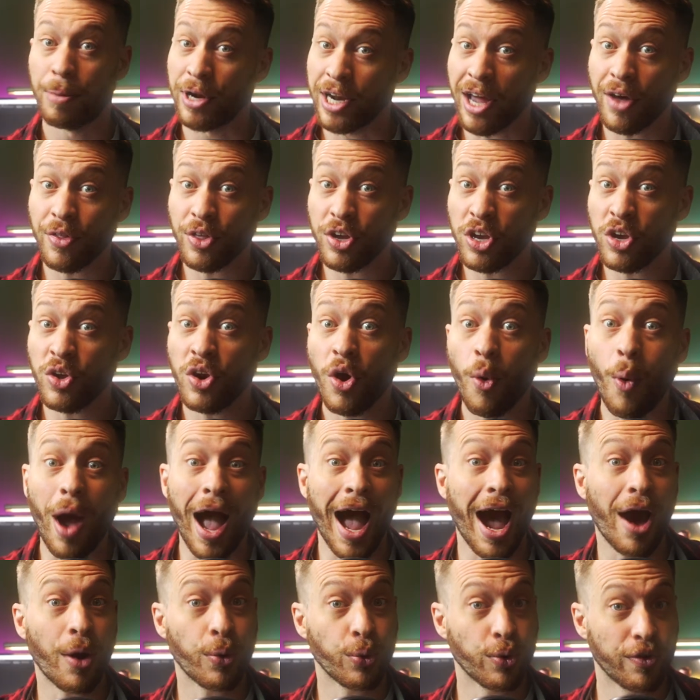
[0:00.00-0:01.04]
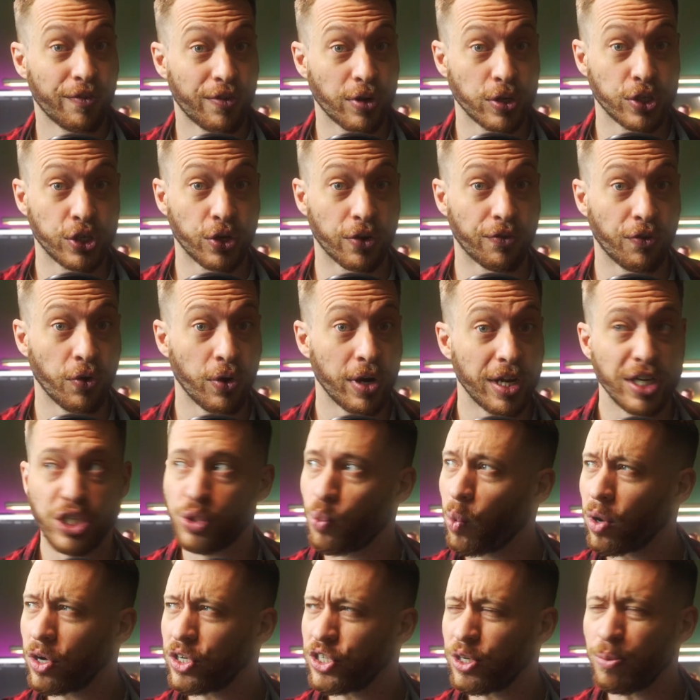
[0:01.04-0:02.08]
But now that you know how to reverse your
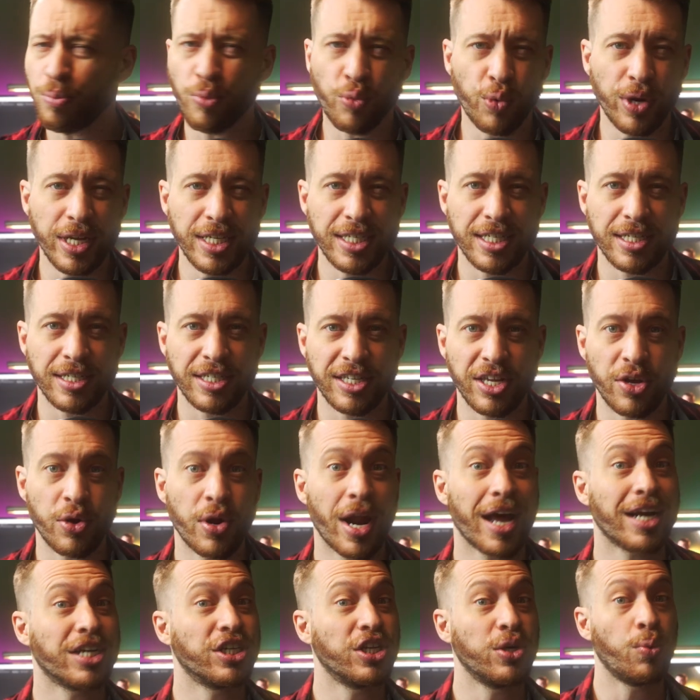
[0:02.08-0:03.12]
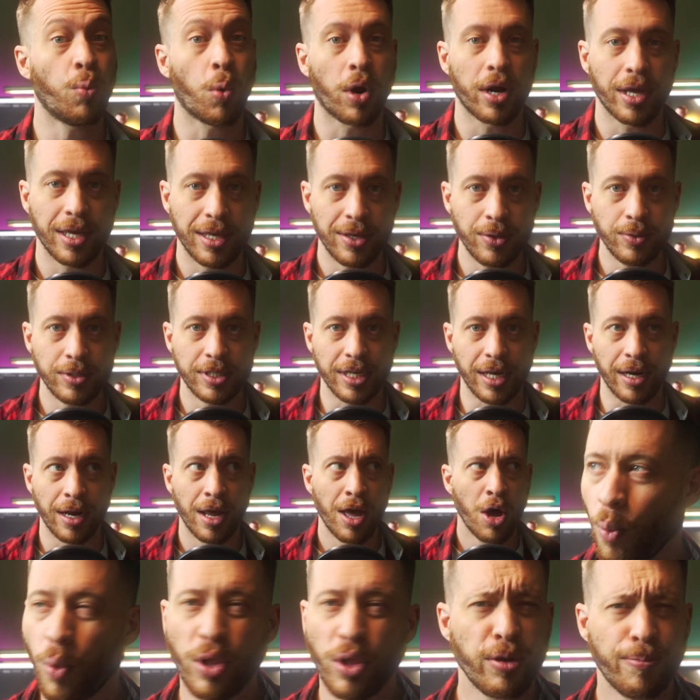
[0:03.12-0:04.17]
footage, what are some reasons that you'd actually want to use it?
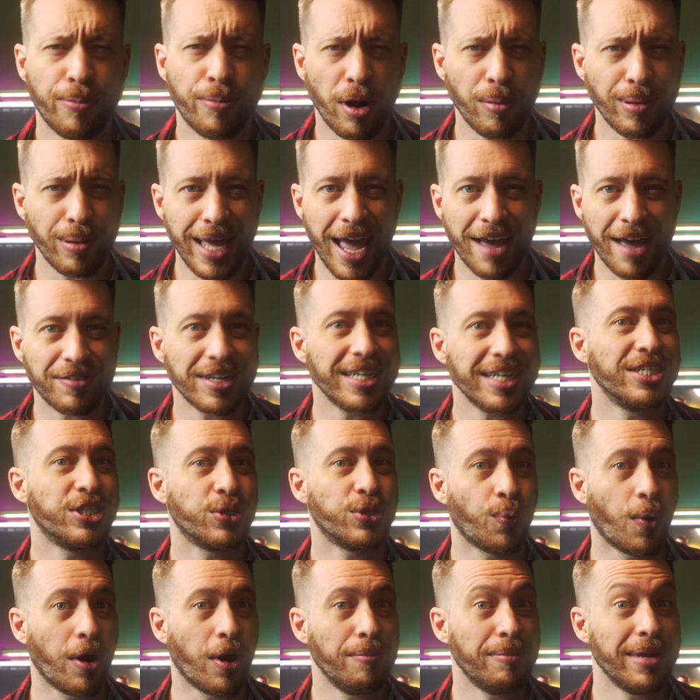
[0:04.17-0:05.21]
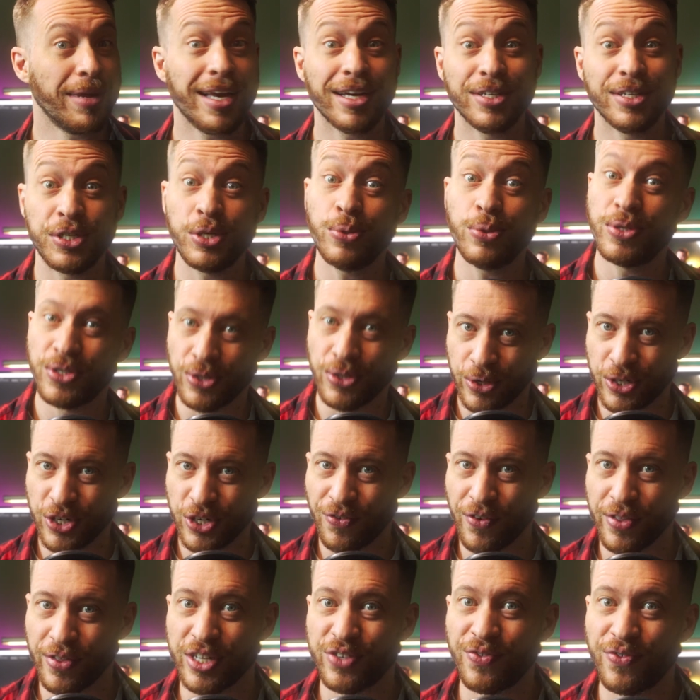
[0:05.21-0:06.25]
Well, you probably have at least one because you
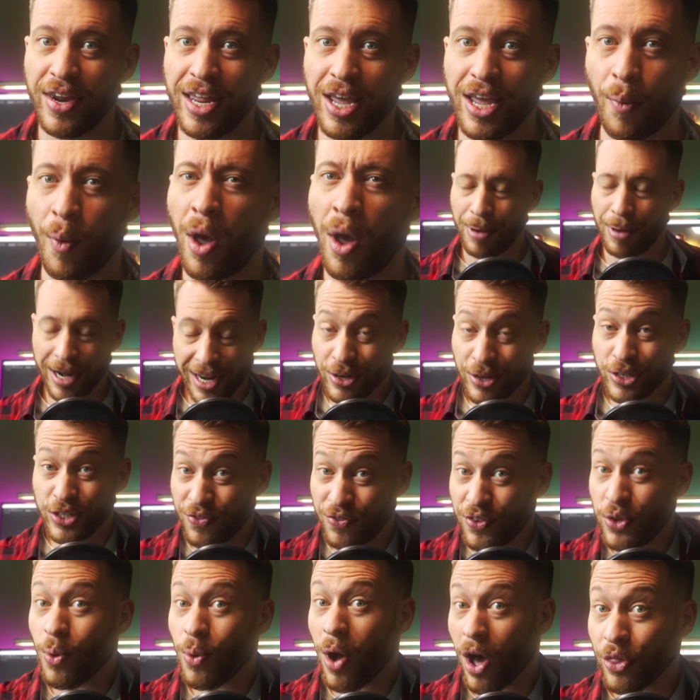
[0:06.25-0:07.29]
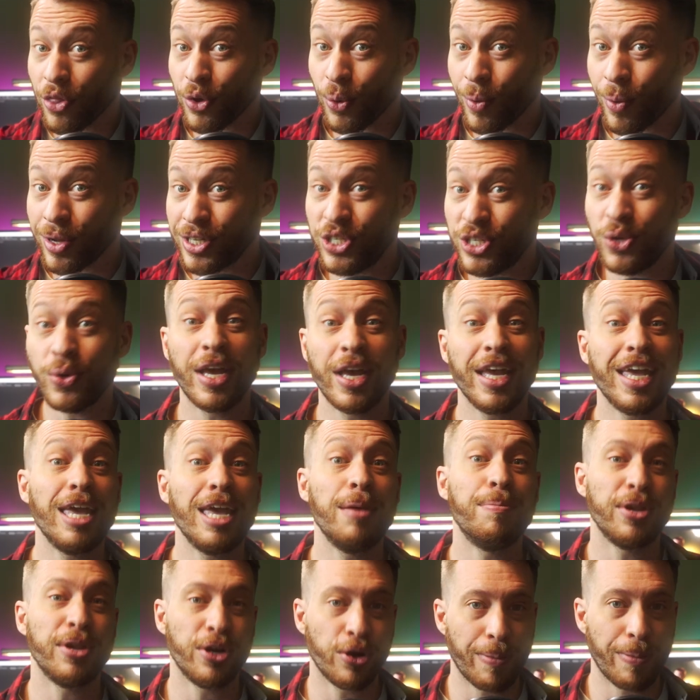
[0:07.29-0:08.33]
searched for this video, but here's a few other ones you can
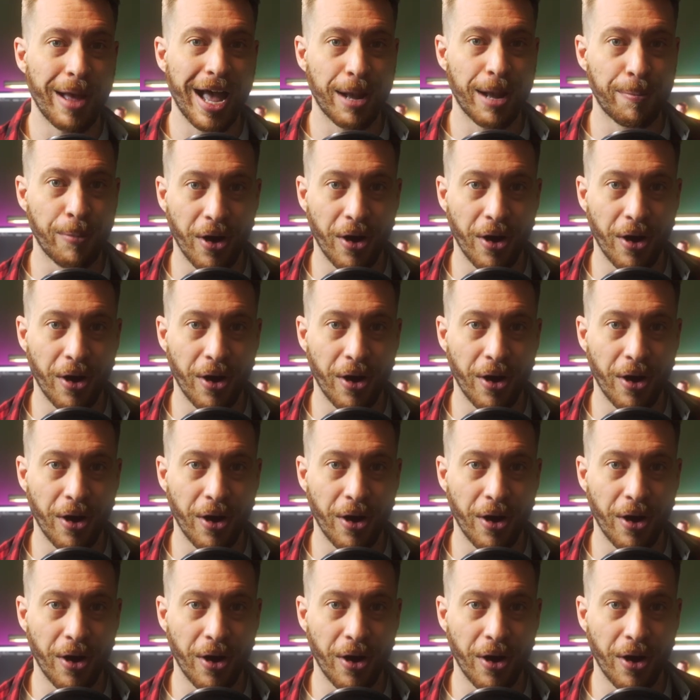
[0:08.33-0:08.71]
keep in your back